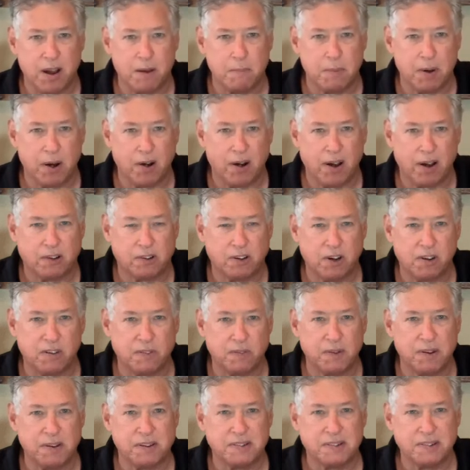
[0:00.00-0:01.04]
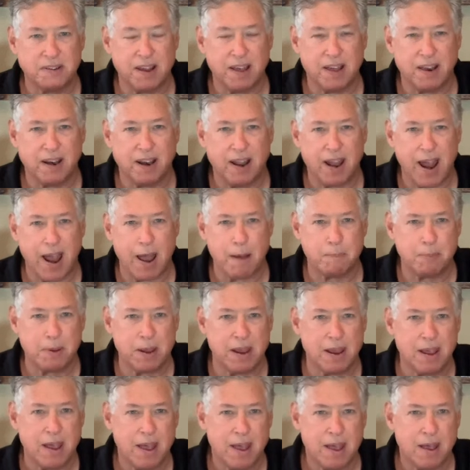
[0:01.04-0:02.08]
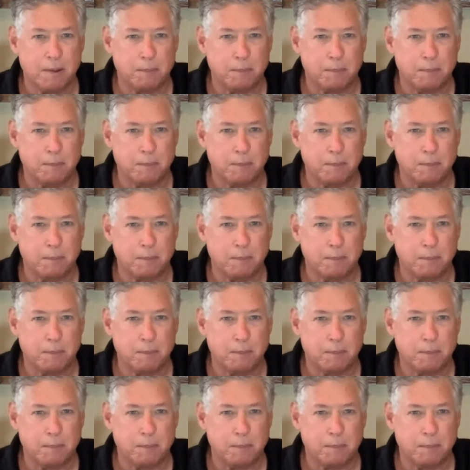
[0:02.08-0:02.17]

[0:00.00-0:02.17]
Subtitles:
Merry Christmas and a happy,